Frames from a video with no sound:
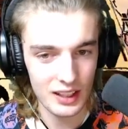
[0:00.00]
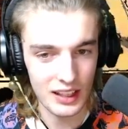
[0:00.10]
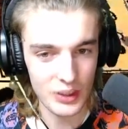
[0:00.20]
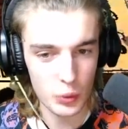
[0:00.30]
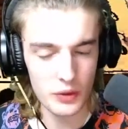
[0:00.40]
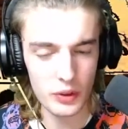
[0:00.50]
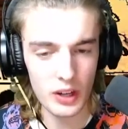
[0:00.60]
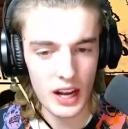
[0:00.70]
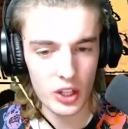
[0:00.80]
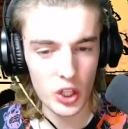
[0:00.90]
And the river
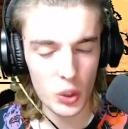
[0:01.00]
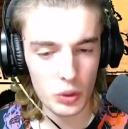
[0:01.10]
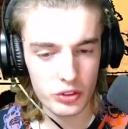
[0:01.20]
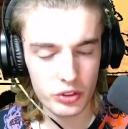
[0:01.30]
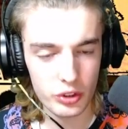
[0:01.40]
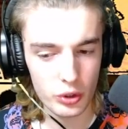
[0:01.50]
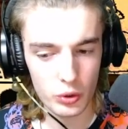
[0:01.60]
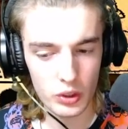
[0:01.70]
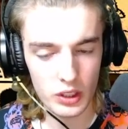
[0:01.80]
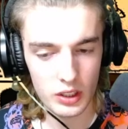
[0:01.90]
otter will
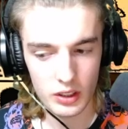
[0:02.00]
do...